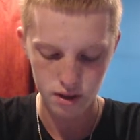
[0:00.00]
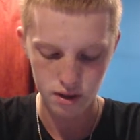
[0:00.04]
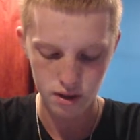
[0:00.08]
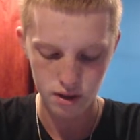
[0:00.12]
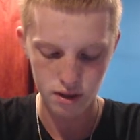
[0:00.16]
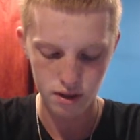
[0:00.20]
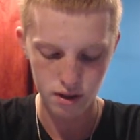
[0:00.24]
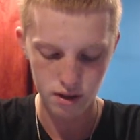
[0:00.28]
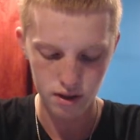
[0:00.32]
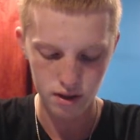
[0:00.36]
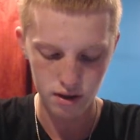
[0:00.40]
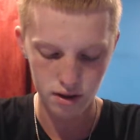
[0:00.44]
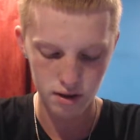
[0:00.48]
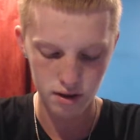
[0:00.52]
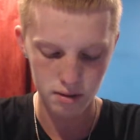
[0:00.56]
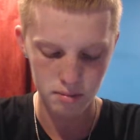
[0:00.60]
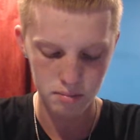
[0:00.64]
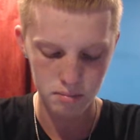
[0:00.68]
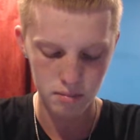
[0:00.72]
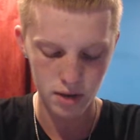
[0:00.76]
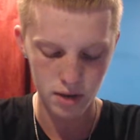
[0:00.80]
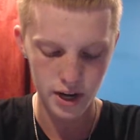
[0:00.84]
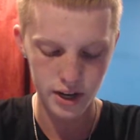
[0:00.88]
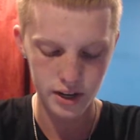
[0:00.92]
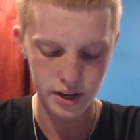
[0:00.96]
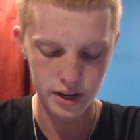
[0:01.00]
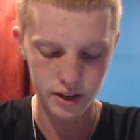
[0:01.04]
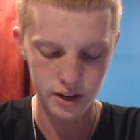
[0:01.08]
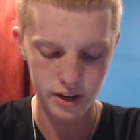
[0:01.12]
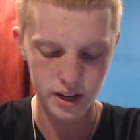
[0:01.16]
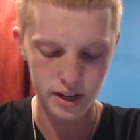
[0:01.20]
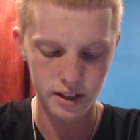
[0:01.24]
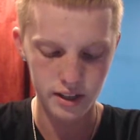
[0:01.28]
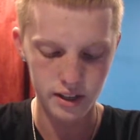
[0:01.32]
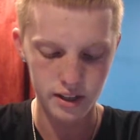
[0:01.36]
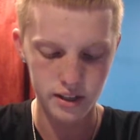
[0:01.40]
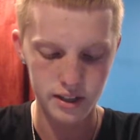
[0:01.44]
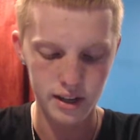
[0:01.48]
the Miner
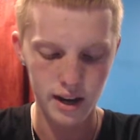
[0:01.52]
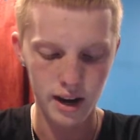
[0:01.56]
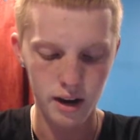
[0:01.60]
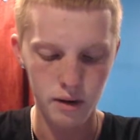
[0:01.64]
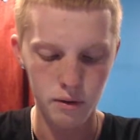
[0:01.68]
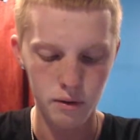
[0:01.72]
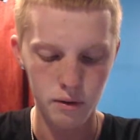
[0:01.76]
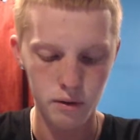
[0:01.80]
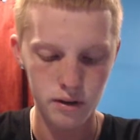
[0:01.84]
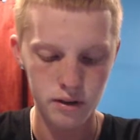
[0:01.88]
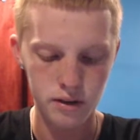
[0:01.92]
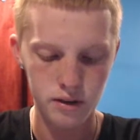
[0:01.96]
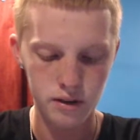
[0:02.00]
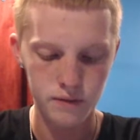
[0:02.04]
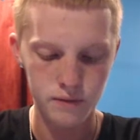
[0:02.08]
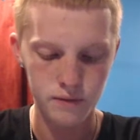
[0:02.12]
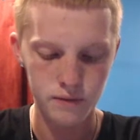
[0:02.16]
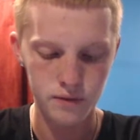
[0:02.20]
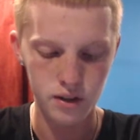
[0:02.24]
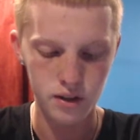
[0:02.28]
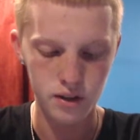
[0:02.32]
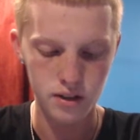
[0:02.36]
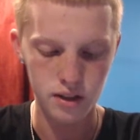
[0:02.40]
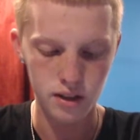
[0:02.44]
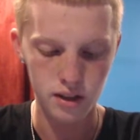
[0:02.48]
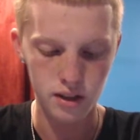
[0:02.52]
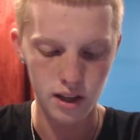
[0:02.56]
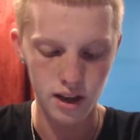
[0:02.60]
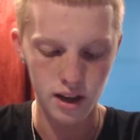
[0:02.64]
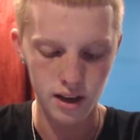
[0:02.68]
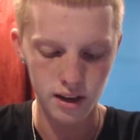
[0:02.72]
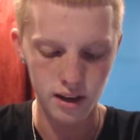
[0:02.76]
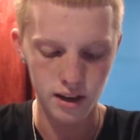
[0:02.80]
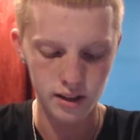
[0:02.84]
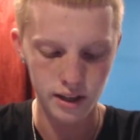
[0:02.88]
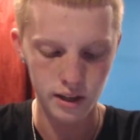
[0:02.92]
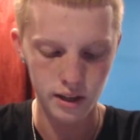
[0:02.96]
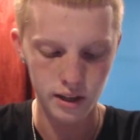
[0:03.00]
hitting the tower does a
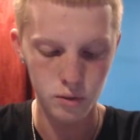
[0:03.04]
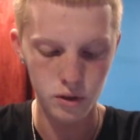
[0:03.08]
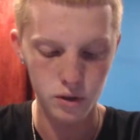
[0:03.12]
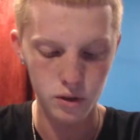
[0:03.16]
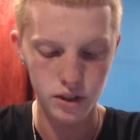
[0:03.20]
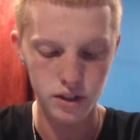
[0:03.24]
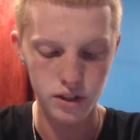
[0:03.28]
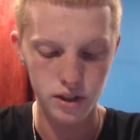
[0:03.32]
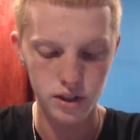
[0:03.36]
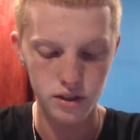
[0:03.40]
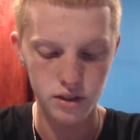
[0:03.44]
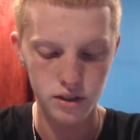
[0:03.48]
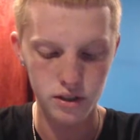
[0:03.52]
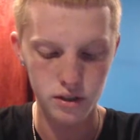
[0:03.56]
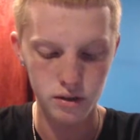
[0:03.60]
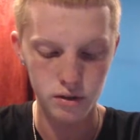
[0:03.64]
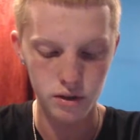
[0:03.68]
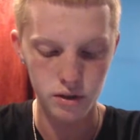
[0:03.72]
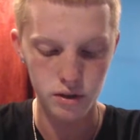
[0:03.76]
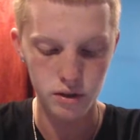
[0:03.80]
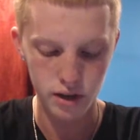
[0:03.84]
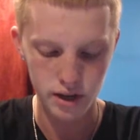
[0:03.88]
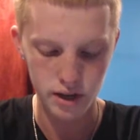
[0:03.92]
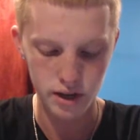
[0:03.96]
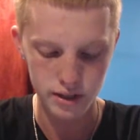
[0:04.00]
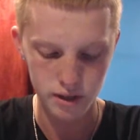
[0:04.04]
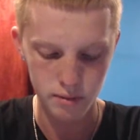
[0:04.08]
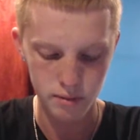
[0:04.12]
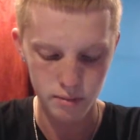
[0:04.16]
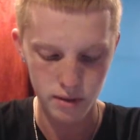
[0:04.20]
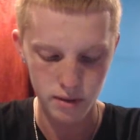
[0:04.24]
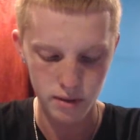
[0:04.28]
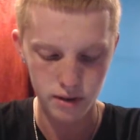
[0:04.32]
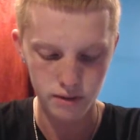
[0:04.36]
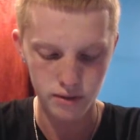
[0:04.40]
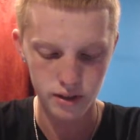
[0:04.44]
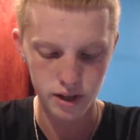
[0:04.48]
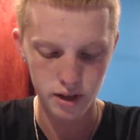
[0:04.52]
lot. Like, it really does do a crazy
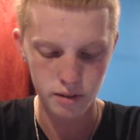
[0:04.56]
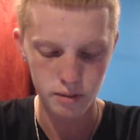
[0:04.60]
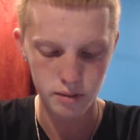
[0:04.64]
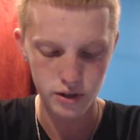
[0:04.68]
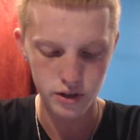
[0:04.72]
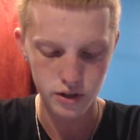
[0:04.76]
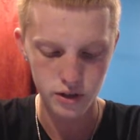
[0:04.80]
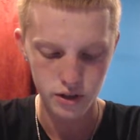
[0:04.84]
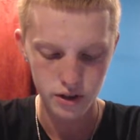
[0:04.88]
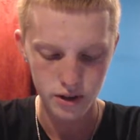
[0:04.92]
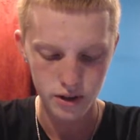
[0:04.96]
amount of damage.